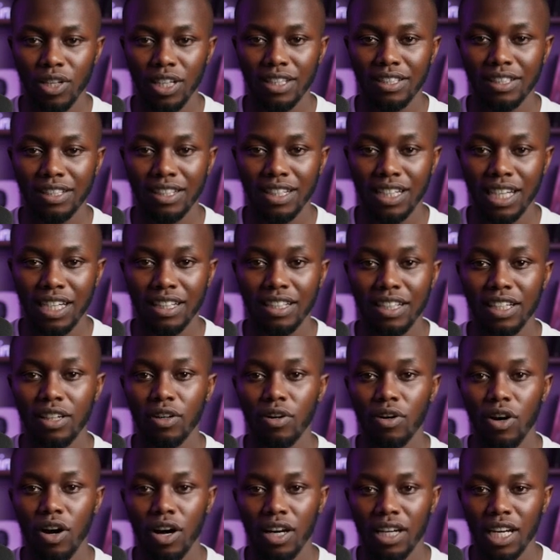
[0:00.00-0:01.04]
is getting
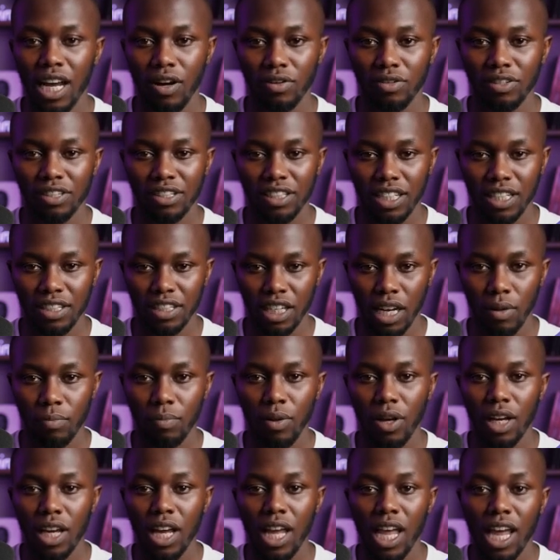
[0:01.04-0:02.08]
your account set up.
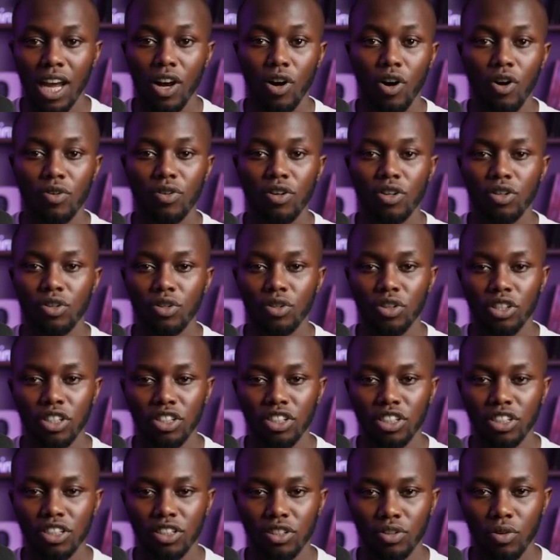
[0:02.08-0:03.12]
Head over to
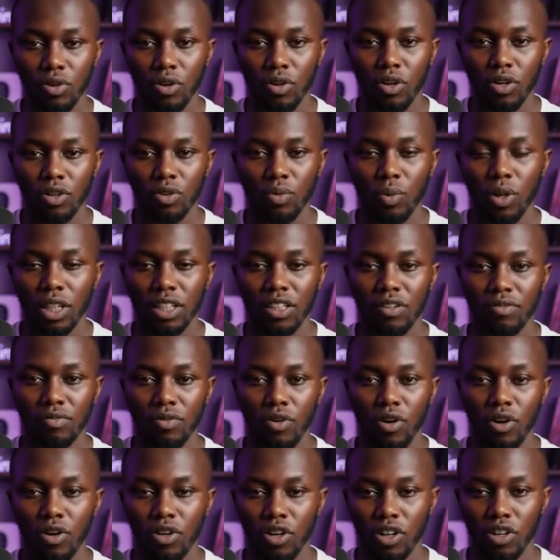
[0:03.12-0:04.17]

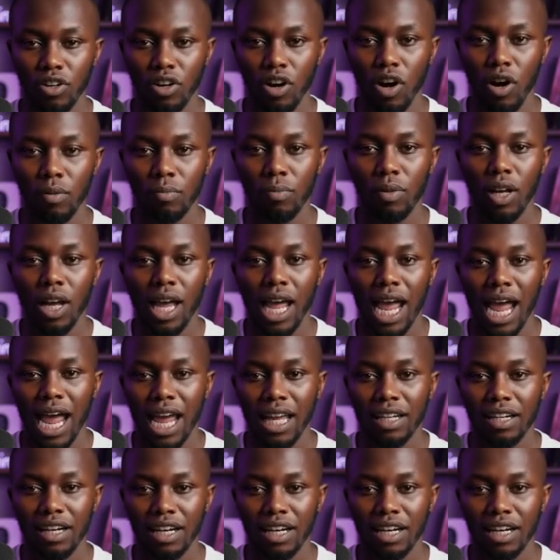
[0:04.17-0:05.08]
digistore24.com and